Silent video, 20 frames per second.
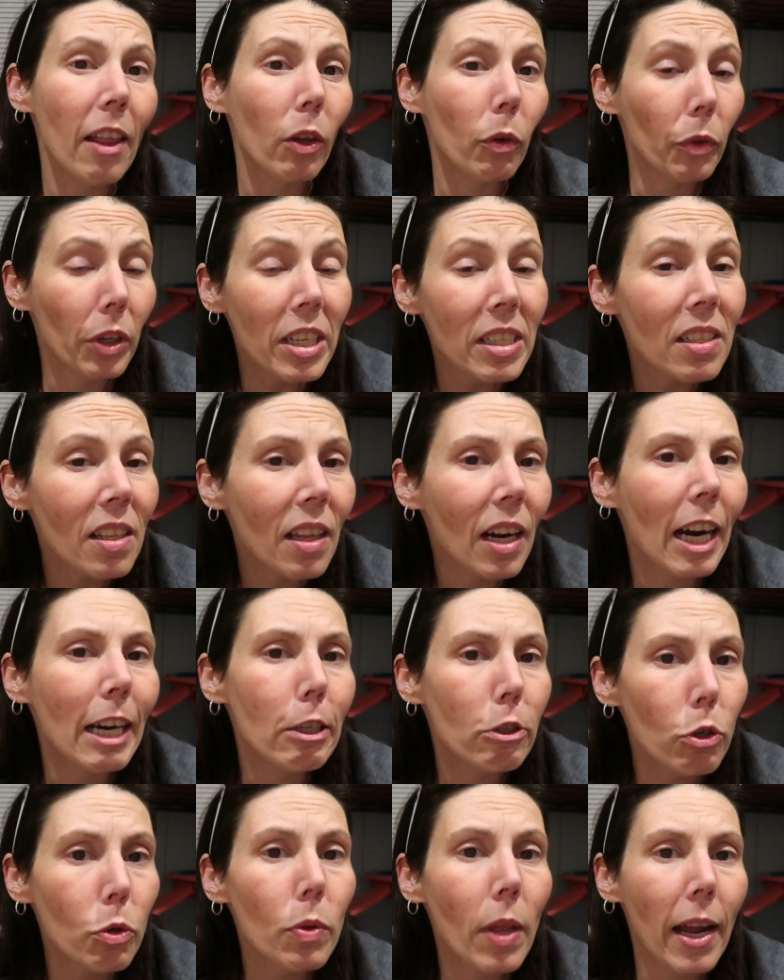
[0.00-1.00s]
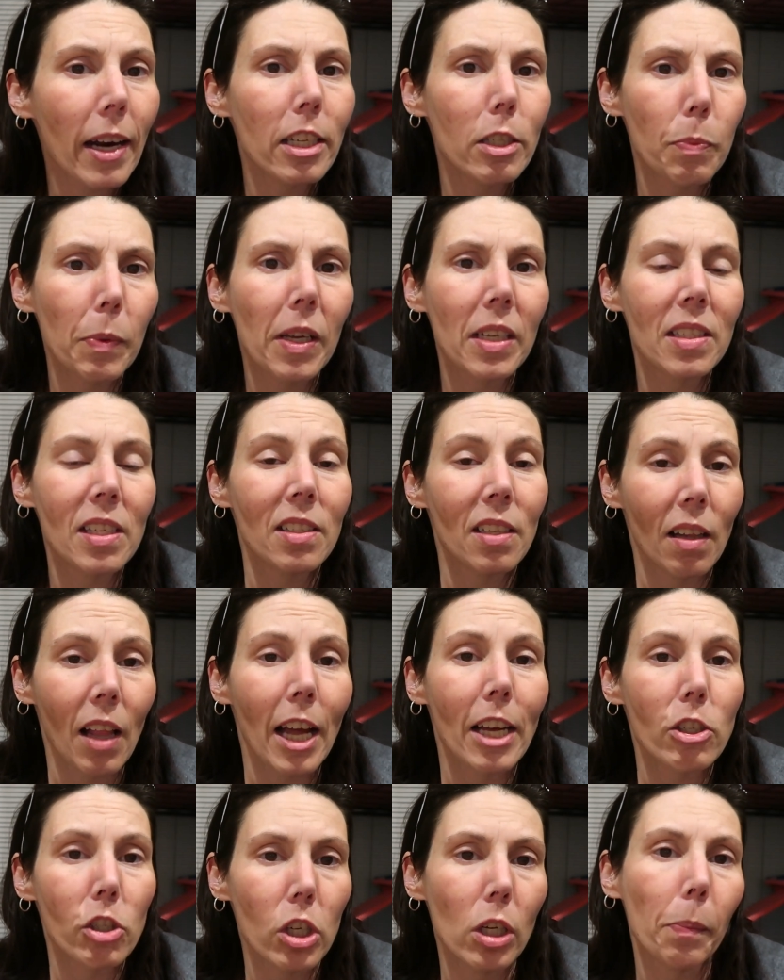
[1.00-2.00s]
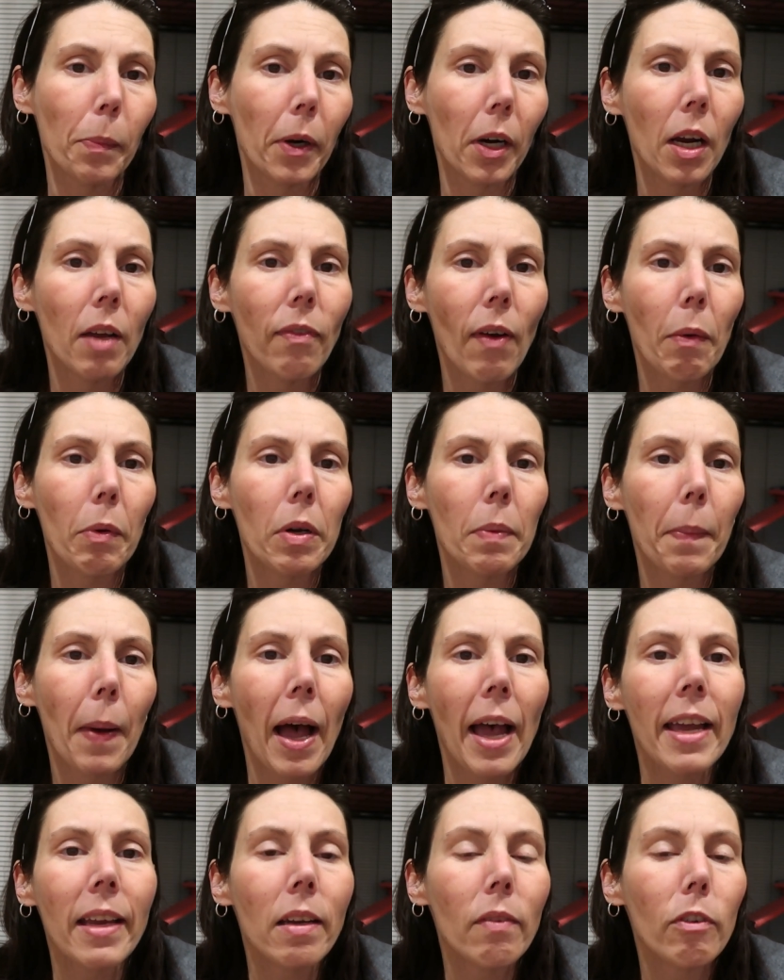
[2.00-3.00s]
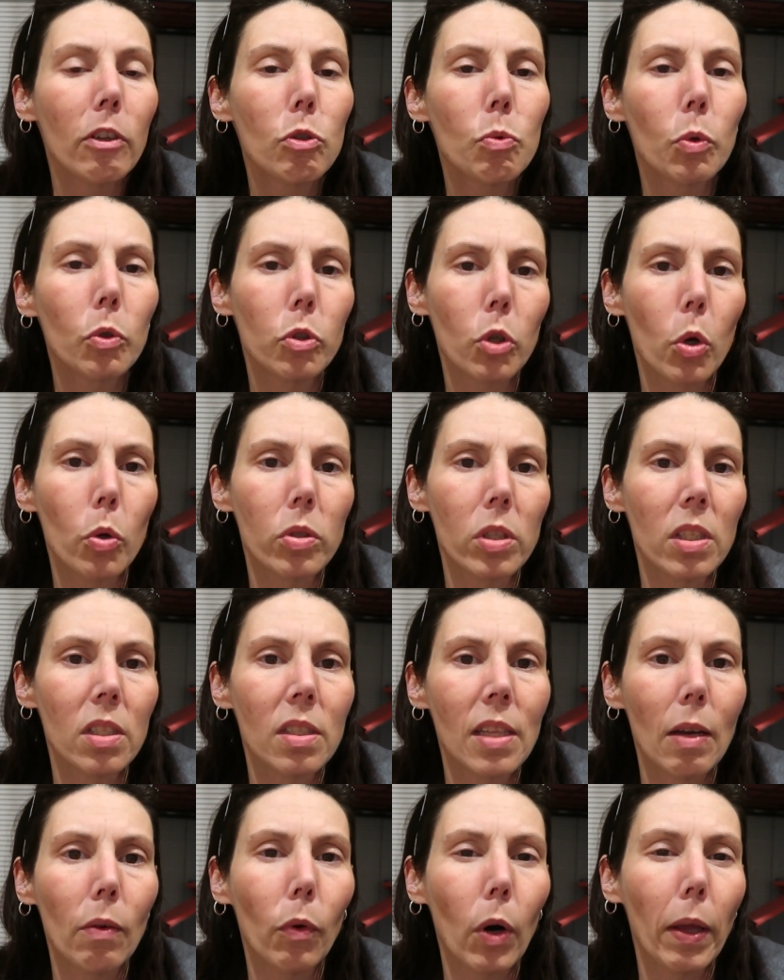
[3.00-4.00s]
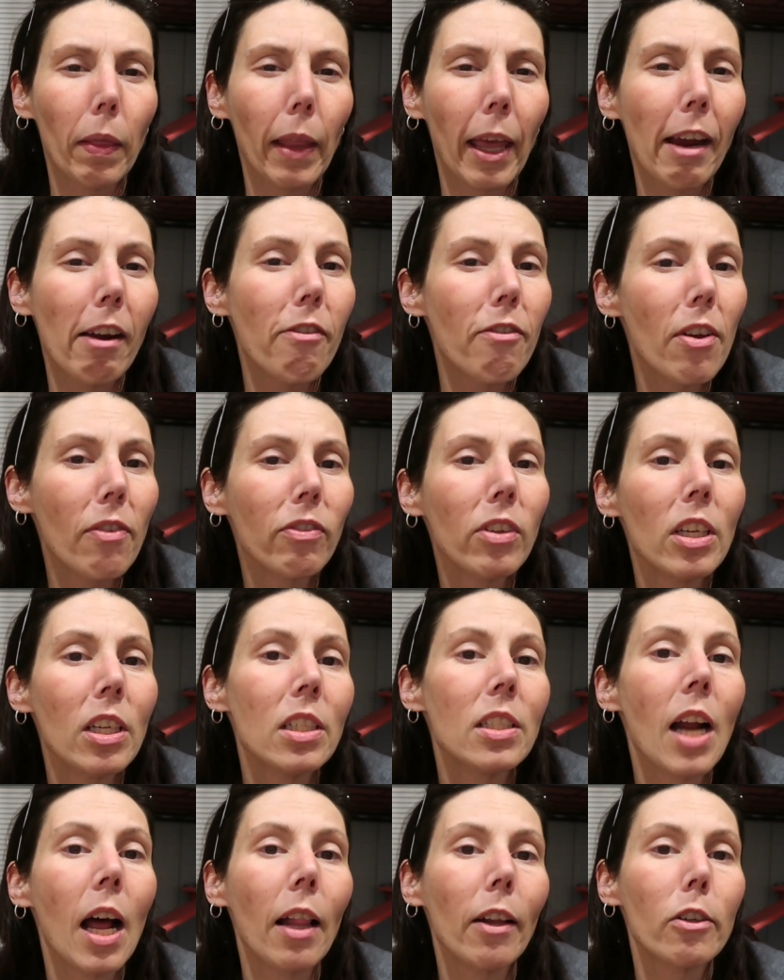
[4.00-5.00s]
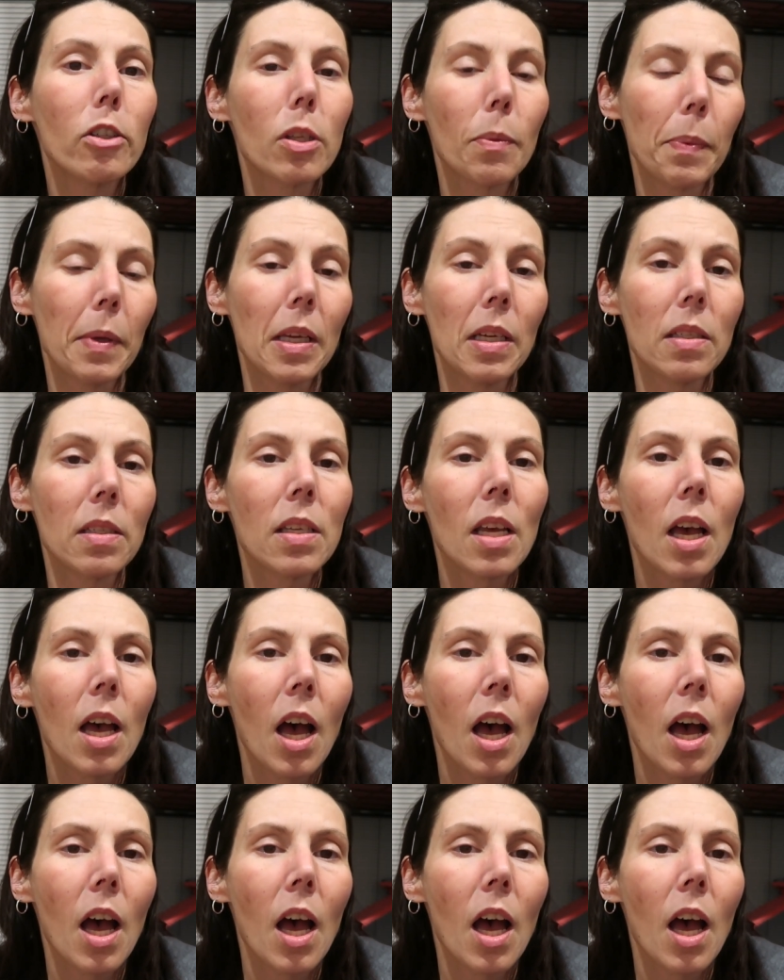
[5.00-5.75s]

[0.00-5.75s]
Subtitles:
And the reason that I do that is because it's a lot cheaper. If I were to buy individual doses, they run like $15 a piece.